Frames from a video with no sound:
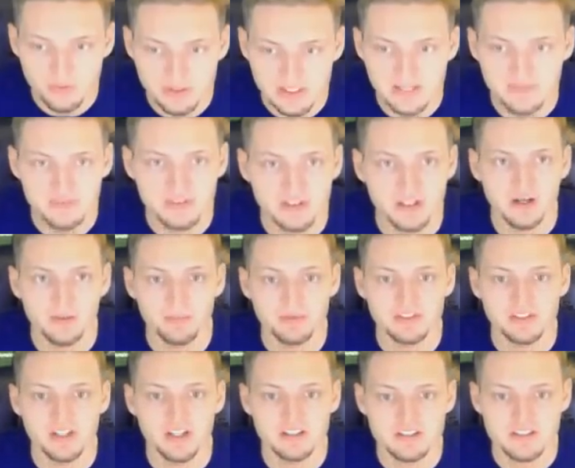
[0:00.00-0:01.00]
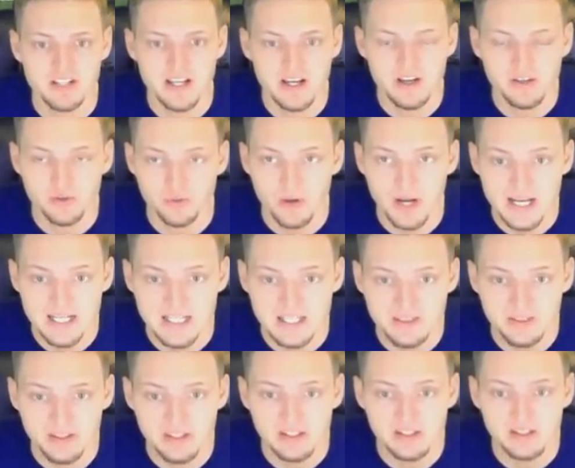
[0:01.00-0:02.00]
giving up a touchdown or
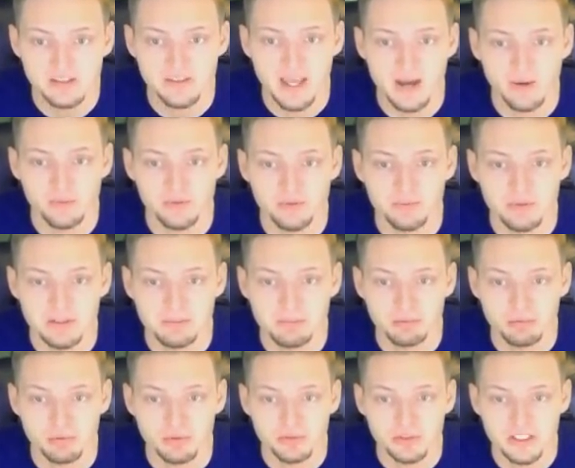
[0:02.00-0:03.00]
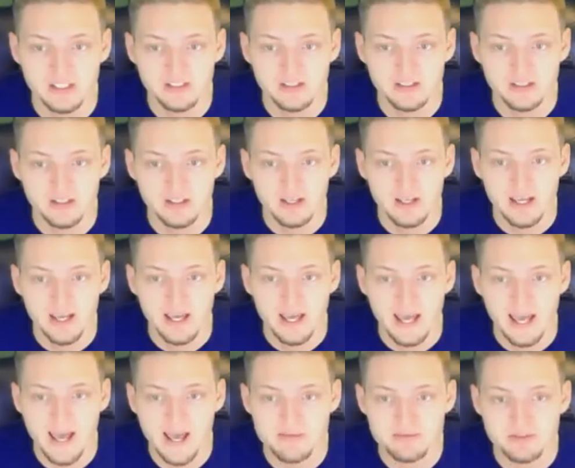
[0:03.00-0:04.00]
anything, that would be brilliant.
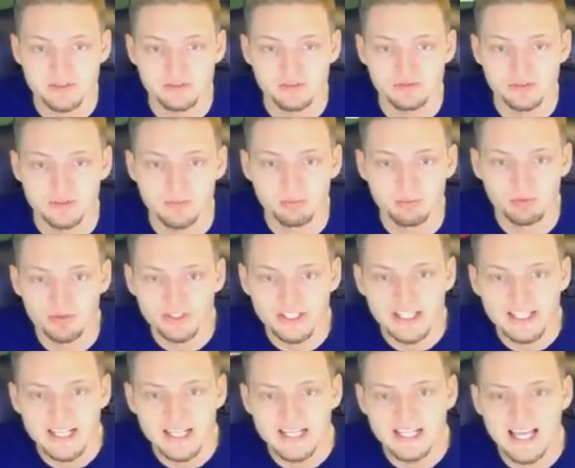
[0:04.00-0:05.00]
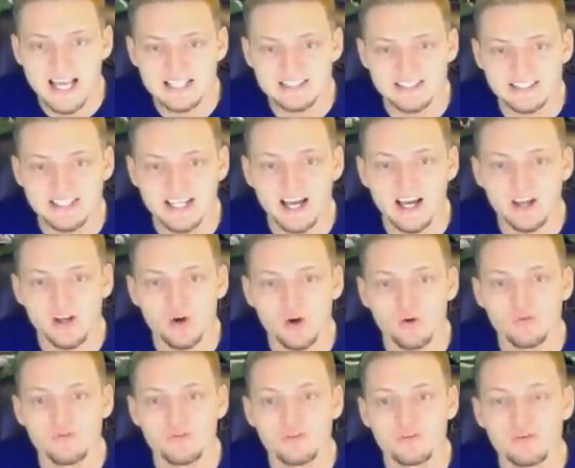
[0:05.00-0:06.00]
Absolutely brilliant. And he has a guy
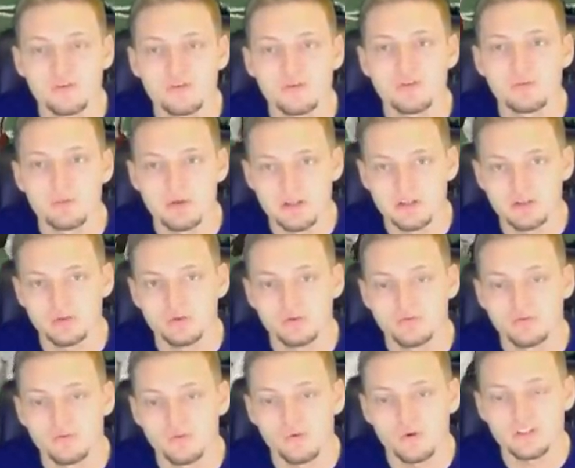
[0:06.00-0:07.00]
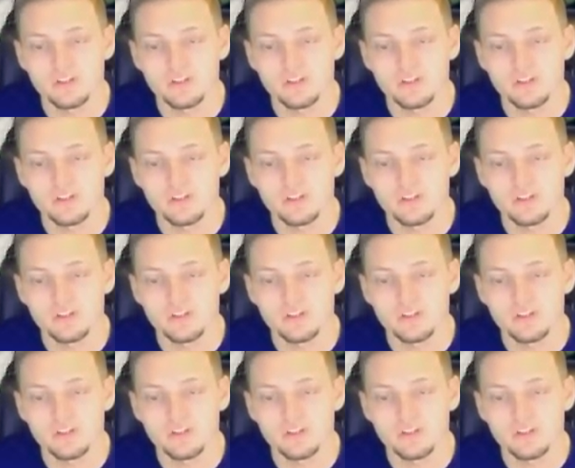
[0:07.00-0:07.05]
over the middle for a